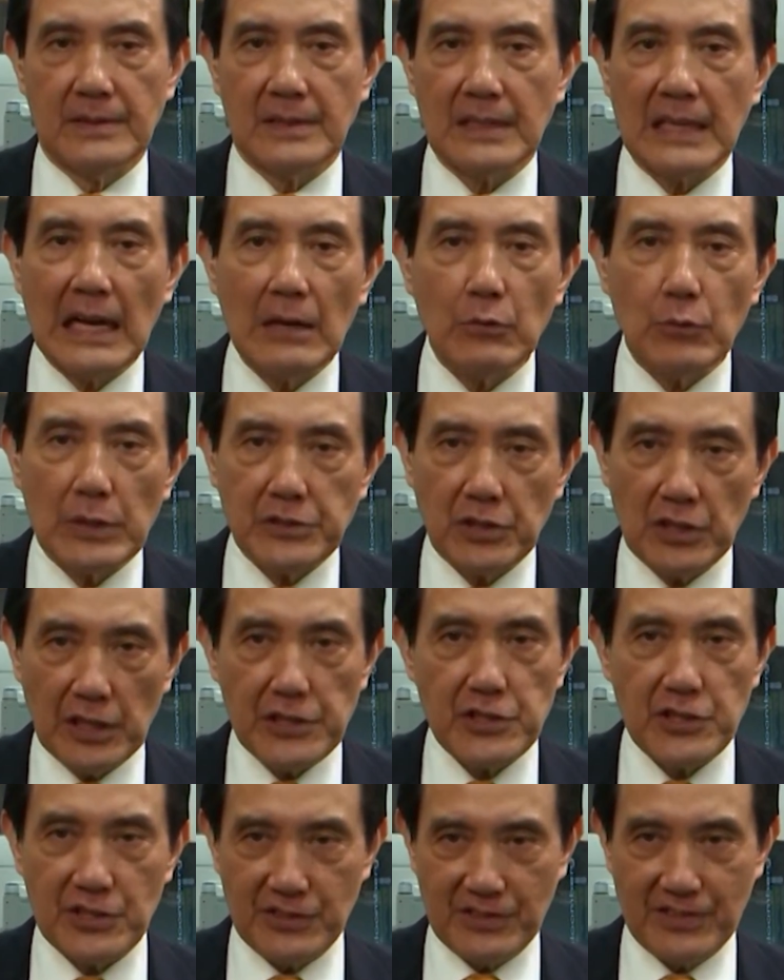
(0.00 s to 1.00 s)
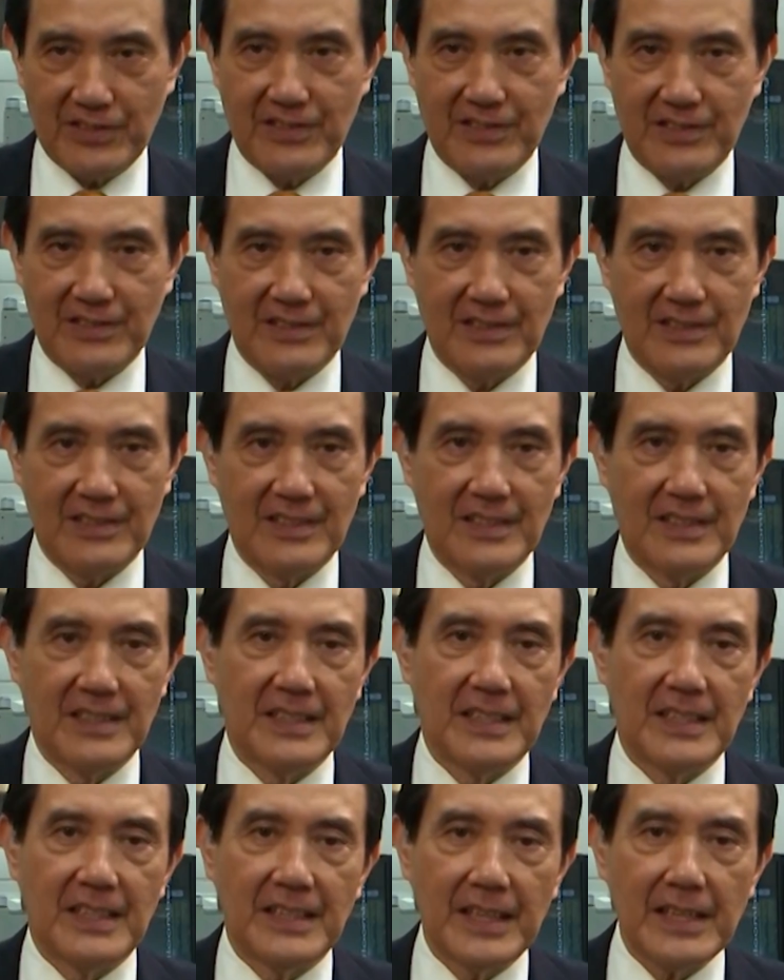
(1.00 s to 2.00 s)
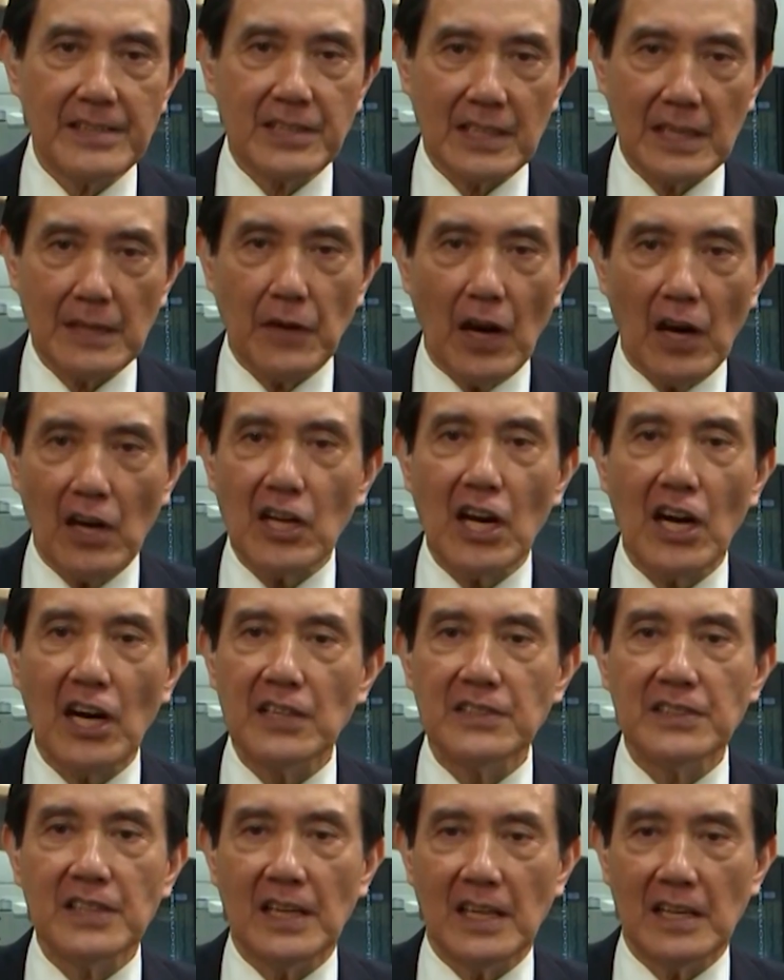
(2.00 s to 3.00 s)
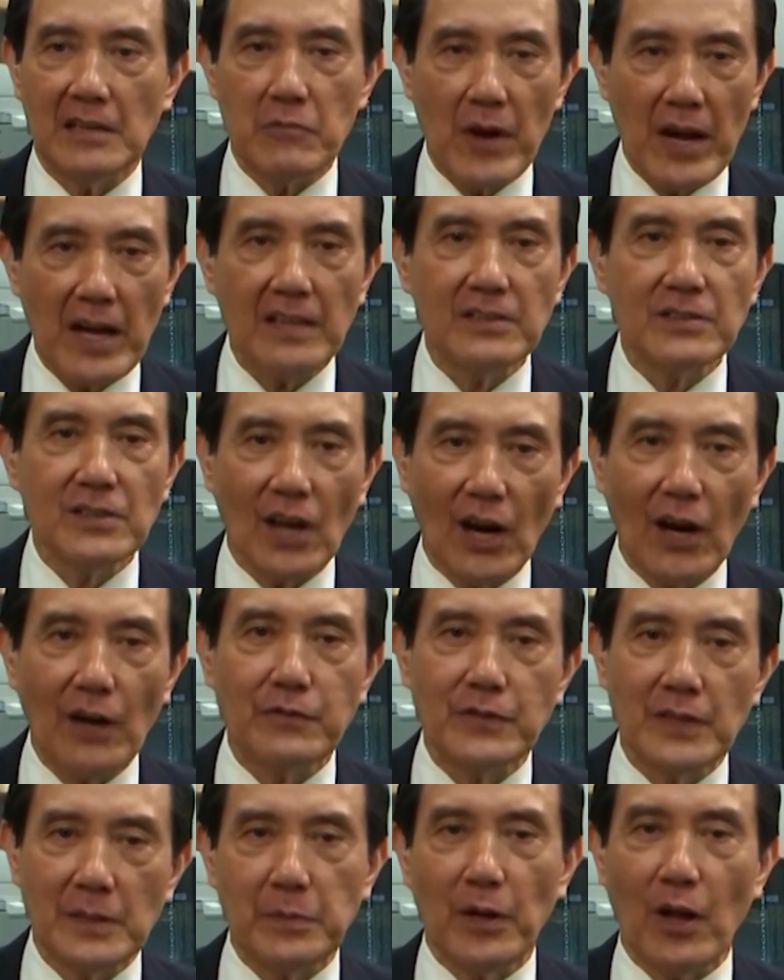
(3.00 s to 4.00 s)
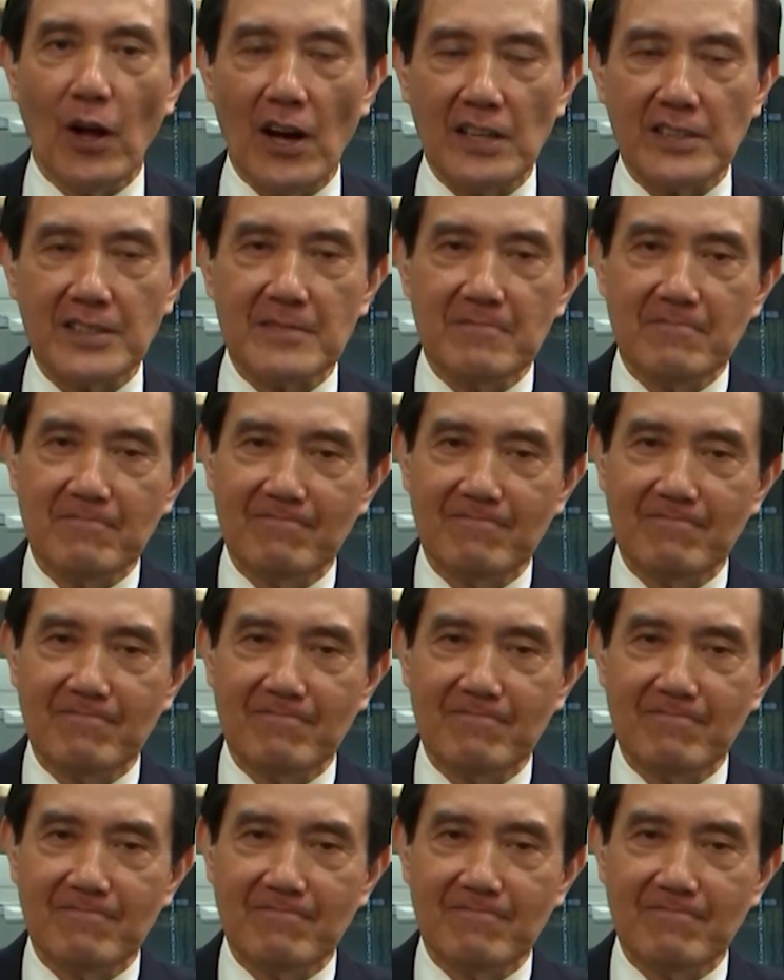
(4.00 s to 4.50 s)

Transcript: Congratulations. Let's give Hong Kong a round of applause.